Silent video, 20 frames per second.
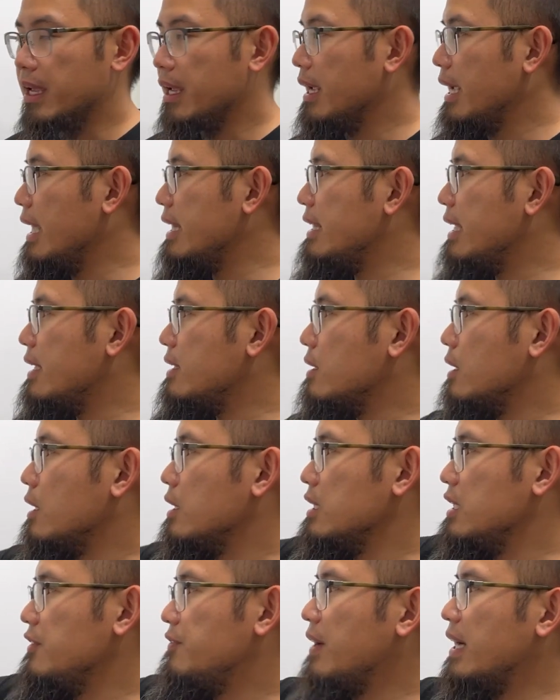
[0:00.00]
And then
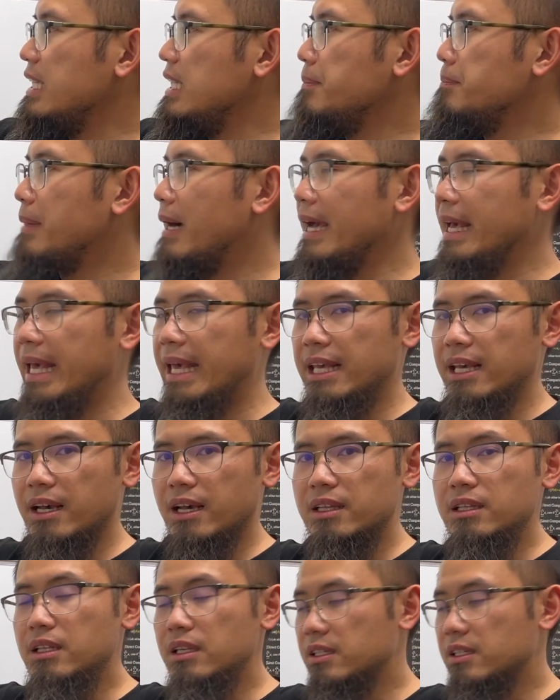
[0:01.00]
divided by an,